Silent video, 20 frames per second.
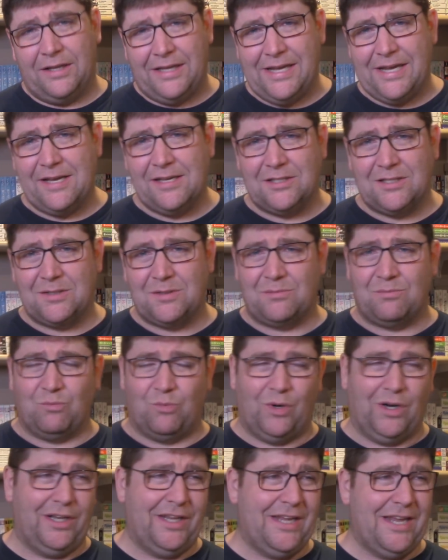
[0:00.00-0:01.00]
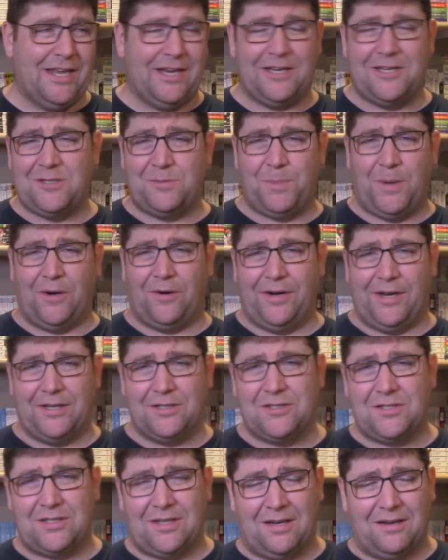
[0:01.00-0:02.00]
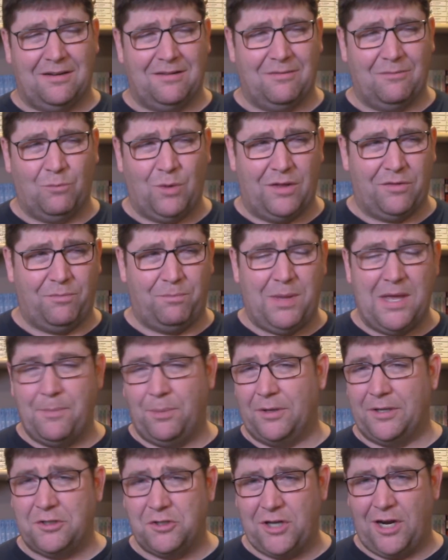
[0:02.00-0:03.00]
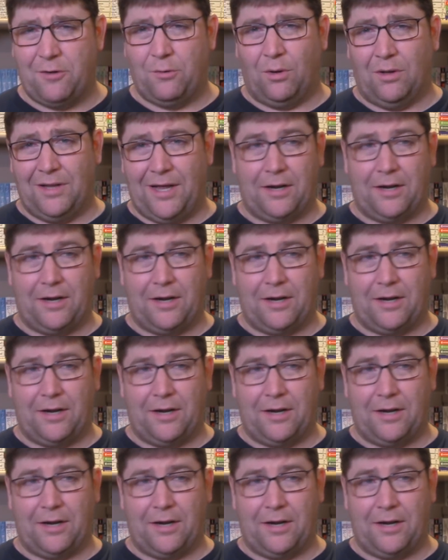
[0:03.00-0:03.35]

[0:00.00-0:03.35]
he's really inexperienced and with people in general,